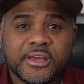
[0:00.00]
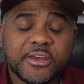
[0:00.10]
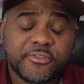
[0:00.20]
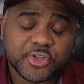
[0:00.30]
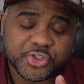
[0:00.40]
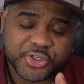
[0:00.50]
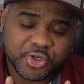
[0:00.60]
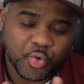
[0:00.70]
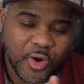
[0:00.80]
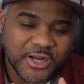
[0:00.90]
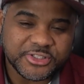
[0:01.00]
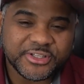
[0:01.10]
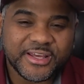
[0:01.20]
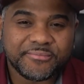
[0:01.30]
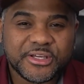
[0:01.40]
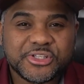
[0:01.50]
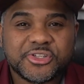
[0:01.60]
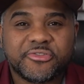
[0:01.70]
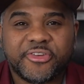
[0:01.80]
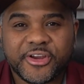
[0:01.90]
if you're still watching, that means
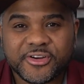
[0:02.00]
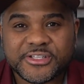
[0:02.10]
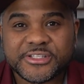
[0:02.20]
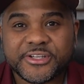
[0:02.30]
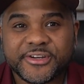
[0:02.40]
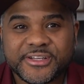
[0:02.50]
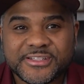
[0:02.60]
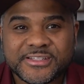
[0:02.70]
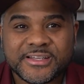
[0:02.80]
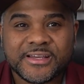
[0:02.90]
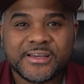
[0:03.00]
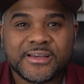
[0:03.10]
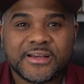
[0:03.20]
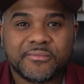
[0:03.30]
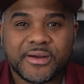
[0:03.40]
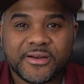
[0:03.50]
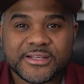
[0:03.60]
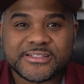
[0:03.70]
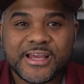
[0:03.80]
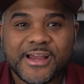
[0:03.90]
you're very serious about
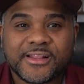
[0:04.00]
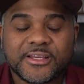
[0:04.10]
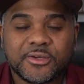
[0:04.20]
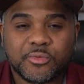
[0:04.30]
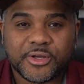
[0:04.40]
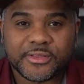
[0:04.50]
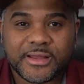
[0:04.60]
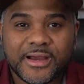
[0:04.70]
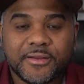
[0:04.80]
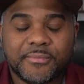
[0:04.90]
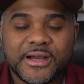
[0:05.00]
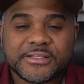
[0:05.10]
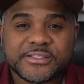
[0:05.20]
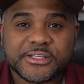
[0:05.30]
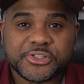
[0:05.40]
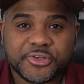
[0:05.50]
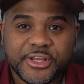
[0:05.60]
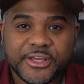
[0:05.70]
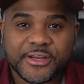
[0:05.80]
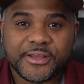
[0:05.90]
exactly what kind of mindset you
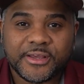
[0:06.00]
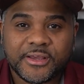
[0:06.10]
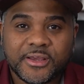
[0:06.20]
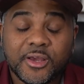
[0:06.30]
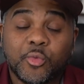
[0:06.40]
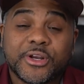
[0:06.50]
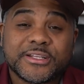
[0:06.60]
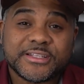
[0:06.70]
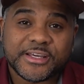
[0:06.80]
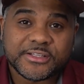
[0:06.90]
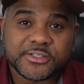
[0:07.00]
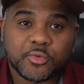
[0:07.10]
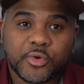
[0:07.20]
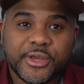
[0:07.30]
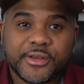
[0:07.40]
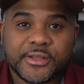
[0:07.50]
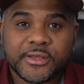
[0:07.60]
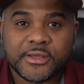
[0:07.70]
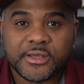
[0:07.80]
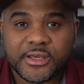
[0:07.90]
need, what it takes to win
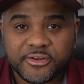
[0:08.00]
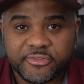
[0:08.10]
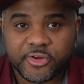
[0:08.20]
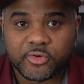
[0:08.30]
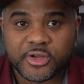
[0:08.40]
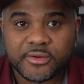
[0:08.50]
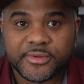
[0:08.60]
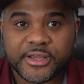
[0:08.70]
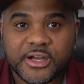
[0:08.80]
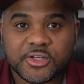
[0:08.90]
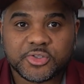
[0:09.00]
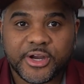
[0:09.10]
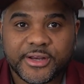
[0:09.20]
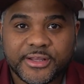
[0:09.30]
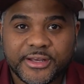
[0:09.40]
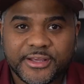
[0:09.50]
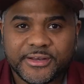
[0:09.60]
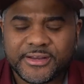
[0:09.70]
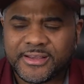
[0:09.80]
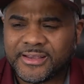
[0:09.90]
in federal government contracting. And